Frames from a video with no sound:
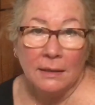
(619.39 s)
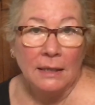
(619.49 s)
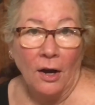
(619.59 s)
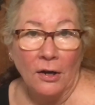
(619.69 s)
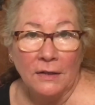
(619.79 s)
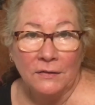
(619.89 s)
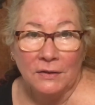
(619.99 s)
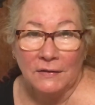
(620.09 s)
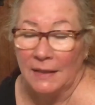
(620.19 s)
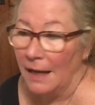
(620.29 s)
the artist
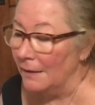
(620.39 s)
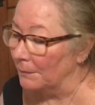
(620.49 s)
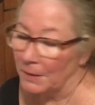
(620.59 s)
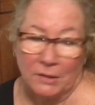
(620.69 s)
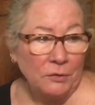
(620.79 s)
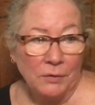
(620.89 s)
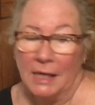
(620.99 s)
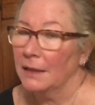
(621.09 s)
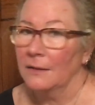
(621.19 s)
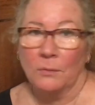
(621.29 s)
just say, I just wanted to
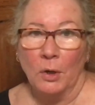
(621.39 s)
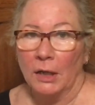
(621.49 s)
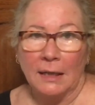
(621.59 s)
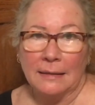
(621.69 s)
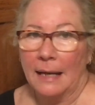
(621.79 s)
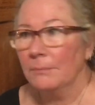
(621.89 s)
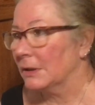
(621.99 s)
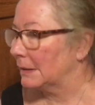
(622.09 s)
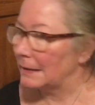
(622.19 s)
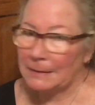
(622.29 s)
create this work because I'm
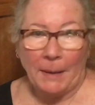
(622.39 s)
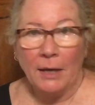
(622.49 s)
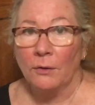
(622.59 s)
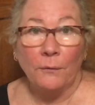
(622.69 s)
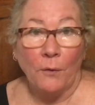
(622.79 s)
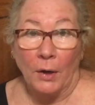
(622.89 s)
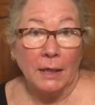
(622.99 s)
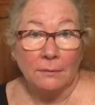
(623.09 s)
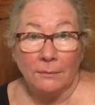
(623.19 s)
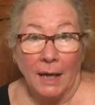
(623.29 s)
just inspired for
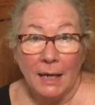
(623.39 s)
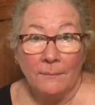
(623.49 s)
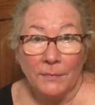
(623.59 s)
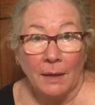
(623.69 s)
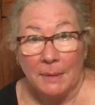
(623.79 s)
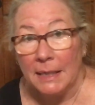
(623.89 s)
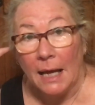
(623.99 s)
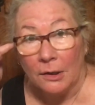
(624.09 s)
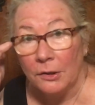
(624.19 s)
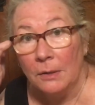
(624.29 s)
it, right? I mean,
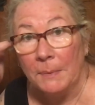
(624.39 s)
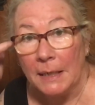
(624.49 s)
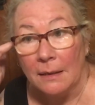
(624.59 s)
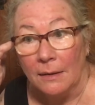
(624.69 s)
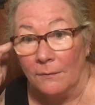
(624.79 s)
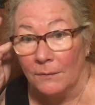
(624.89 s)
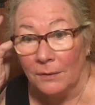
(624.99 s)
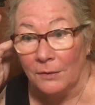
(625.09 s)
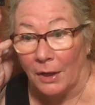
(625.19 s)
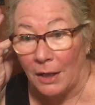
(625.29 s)
that could be.
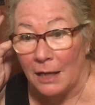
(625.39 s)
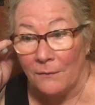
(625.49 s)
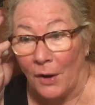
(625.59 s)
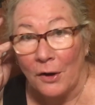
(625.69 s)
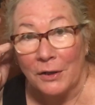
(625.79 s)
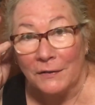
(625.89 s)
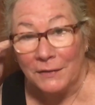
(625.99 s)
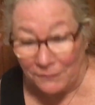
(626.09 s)
A lot of artists have